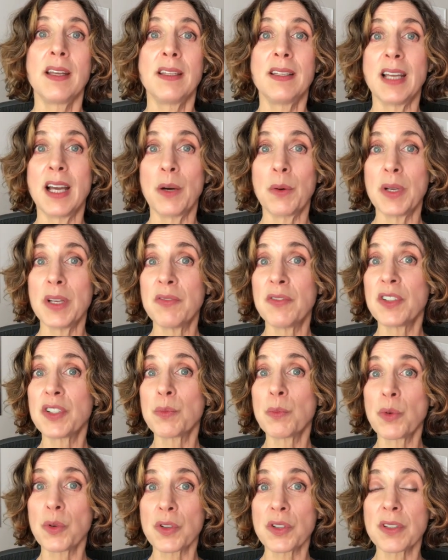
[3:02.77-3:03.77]
Now, if
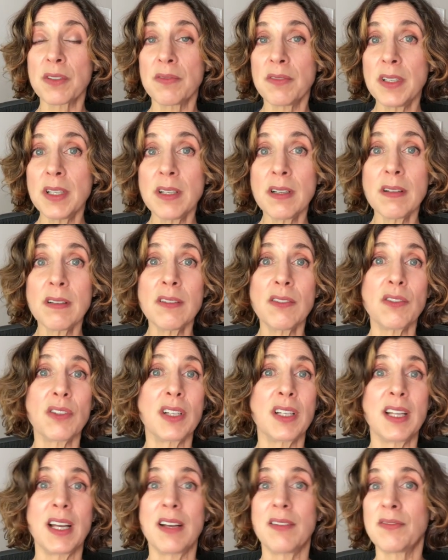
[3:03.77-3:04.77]
it's more severe, you
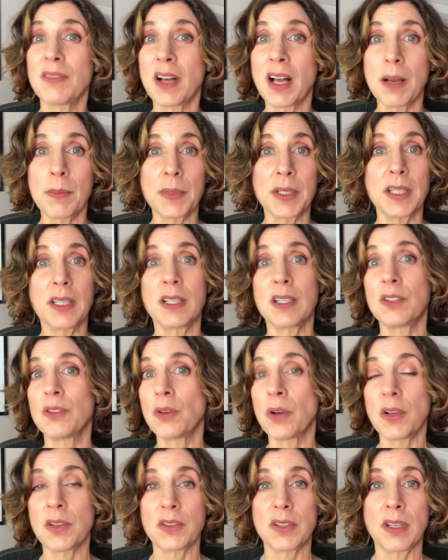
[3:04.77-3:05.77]
could have vomiting and
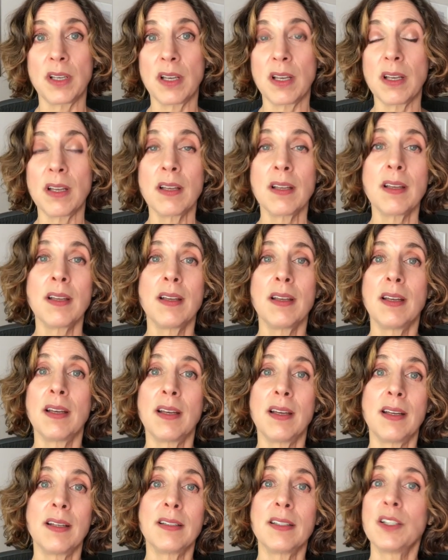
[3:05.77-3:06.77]
nausea
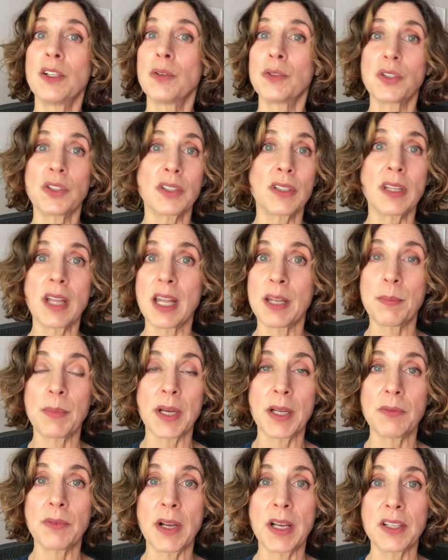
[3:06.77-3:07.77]
and, just a lot of
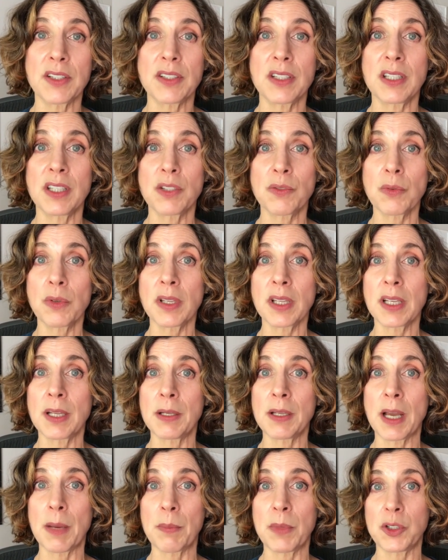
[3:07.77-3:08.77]
bed rest, and there's really
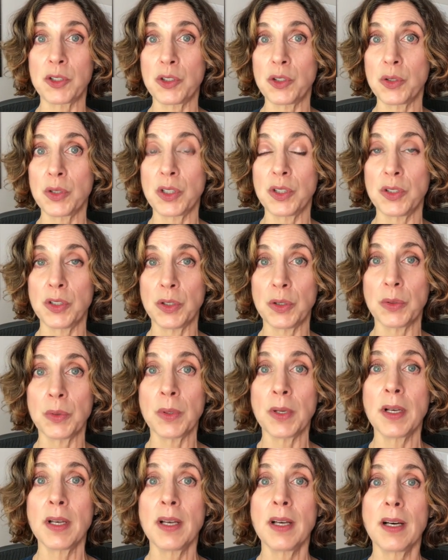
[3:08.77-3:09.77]
not much you can do
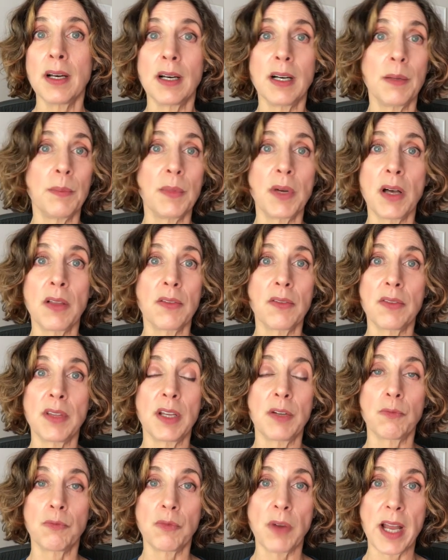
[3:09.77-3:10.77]
other
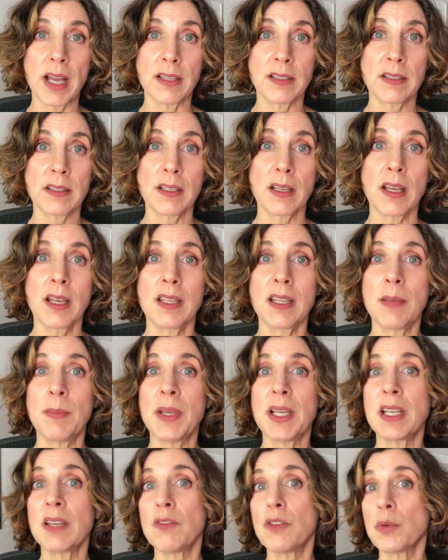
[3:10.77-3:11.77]
than rest. They
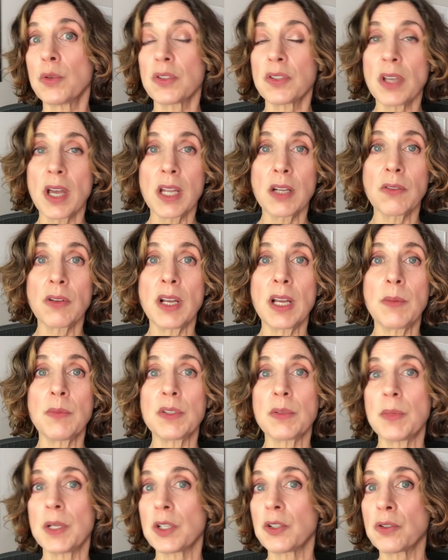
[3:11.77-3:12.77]
may give you a sonogram
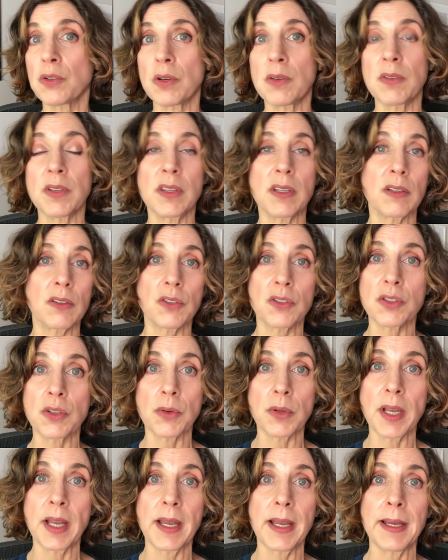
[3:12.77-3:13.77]
to make sure everything looks
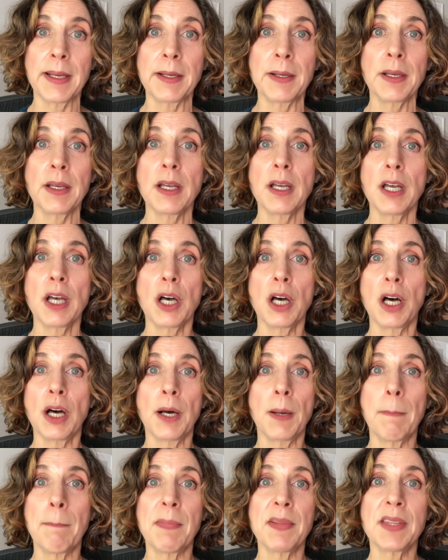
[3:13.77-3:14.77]
okay,
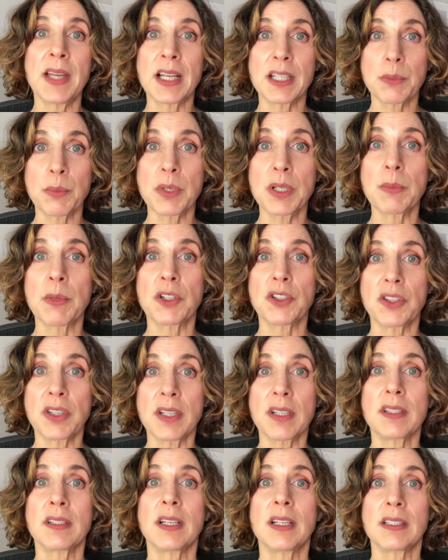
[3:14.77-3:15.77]
but that's pretty much
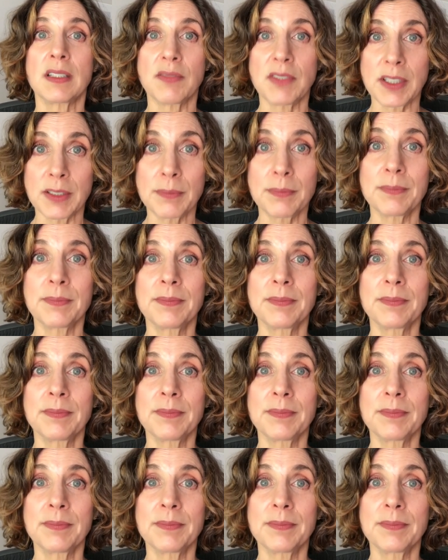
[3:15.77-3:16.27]
the extent of it.